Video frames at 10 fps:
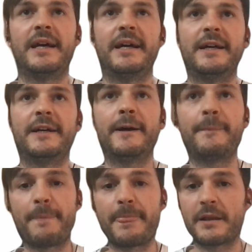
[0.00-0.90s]

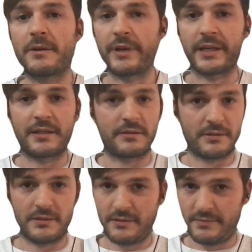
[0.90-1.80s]
Um, quick,
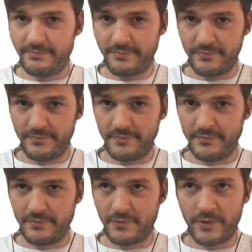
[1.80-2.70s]
uh,
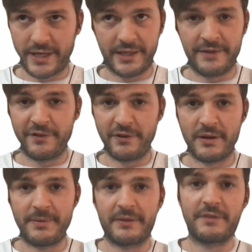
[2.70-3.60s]
quick info
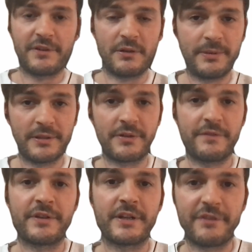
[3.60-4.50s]
about the Flow Builder.
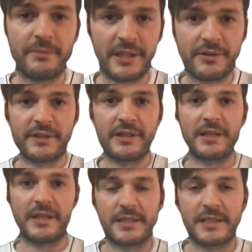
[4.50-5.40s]
If you're not familiar with
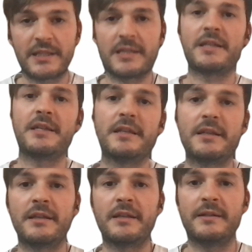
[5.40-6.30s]
it, it's
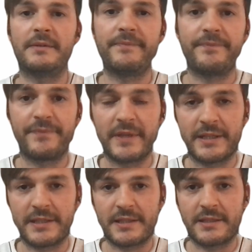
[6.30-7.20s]
the um,
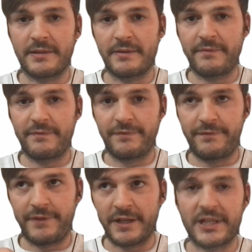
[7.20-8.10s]
it's the
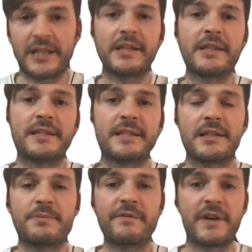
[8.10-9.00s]
functionality that
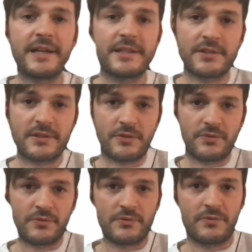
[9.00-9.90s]
Zendesk provides
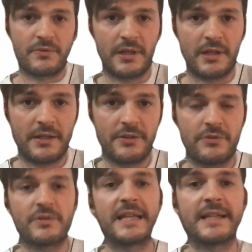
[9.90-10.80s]
to uh,
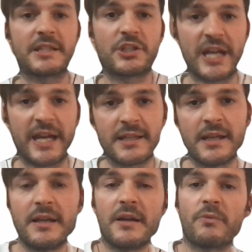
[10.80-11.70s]
use Zendesk Chat
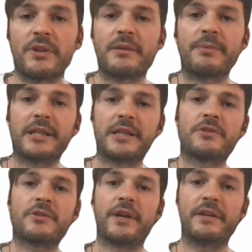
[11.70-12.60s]
with the ability
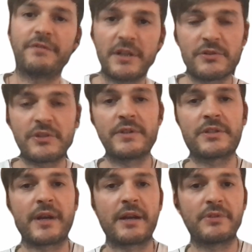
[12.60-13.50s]
to create flows to
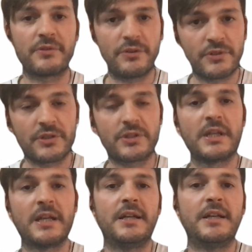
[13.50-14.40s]
interact with their users
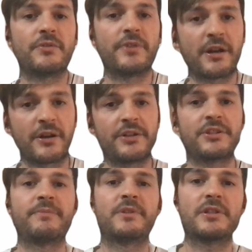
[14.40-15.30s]
to encourage
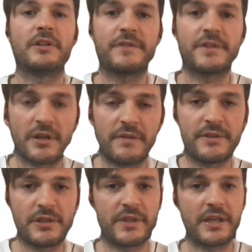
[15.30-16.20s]
them to self-serve
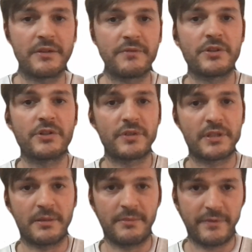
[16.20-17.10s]
so they can reduce
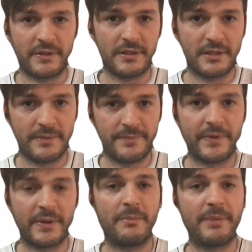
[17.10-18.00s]
some of the
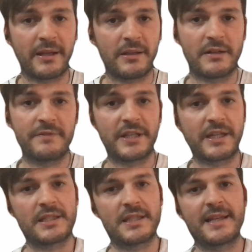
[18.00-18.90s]
uh, backlog of
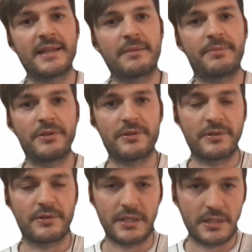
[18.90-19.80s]
tickets that end up in
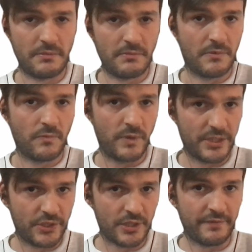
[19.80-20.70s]
your system,
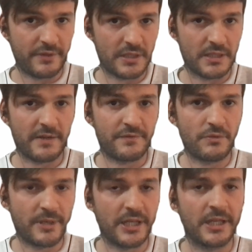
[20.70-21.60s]
which obviously saves you
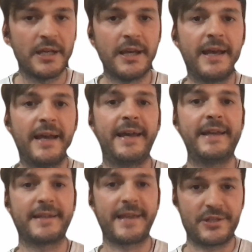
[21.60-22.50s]
money
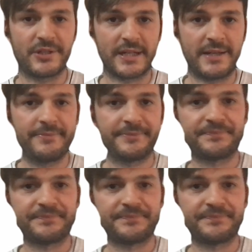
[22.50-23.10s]
and agent time.